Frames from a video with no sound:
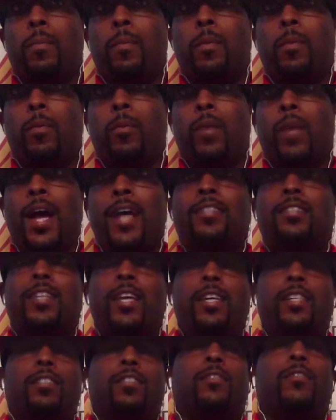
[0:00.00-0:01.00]
when I
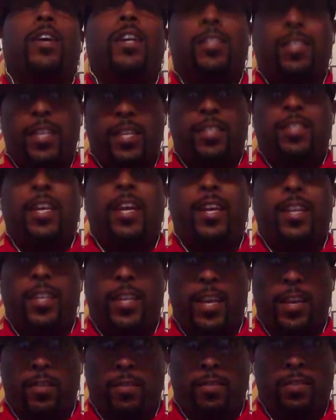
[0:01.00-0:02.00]
say Javante Tank
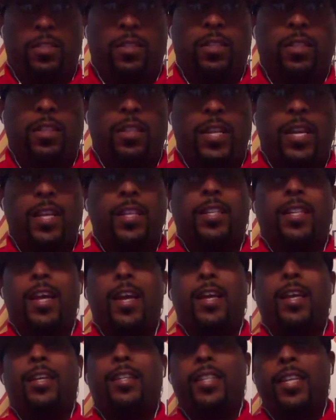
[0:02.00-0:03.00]
Davis,
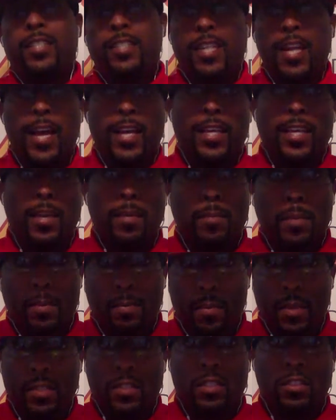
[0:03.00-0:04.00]
let's not get me
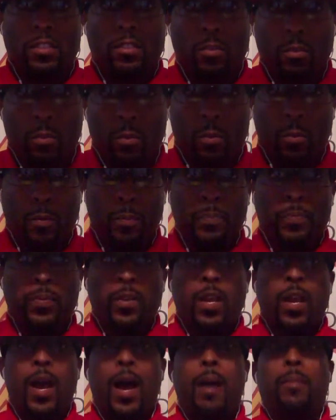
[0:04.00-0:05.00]
missing screwed.
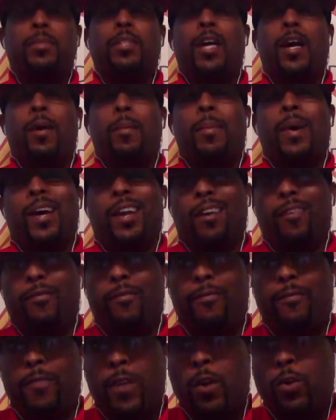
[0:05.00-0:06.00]
I'm talking about a
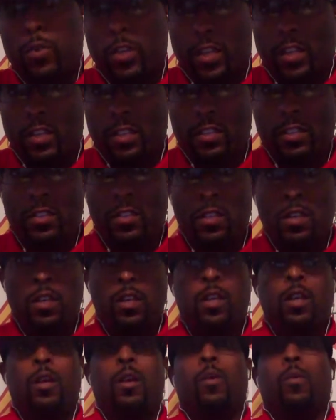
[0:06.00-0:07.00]
focus,
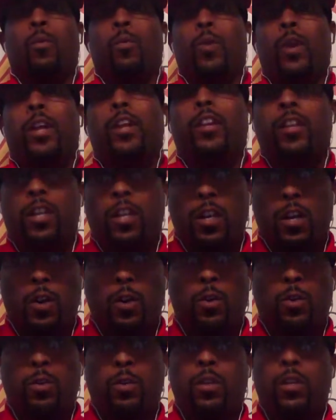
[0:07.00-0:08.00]
ready to
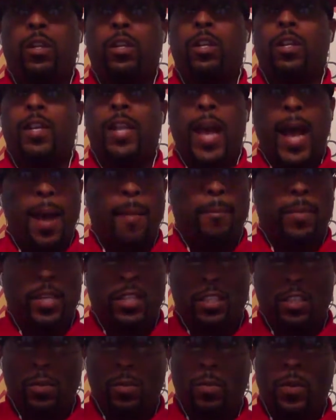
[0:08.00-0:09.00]
go, not
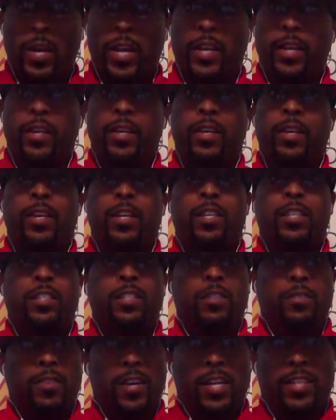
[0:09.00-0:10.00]
missing weight,
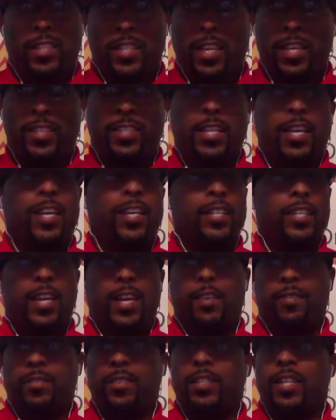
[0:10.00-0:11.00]
Javante Tank
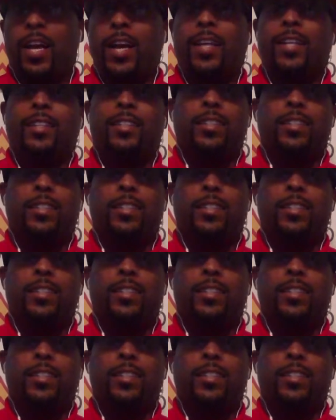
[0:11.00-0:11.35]
Davis, like